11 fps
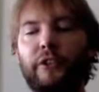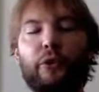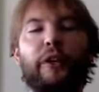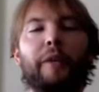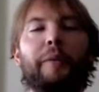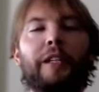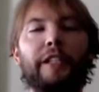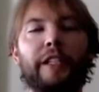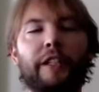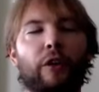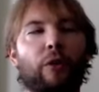3
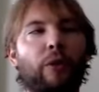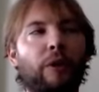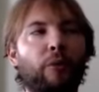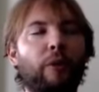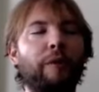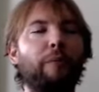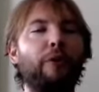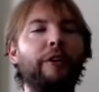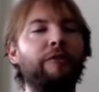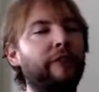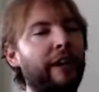billion or
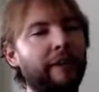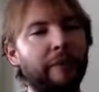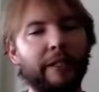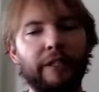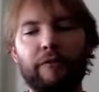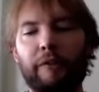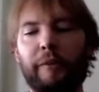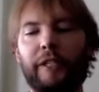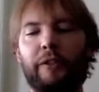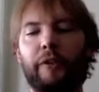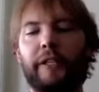1.5 billion for
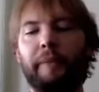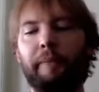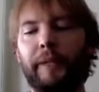Bitcoin,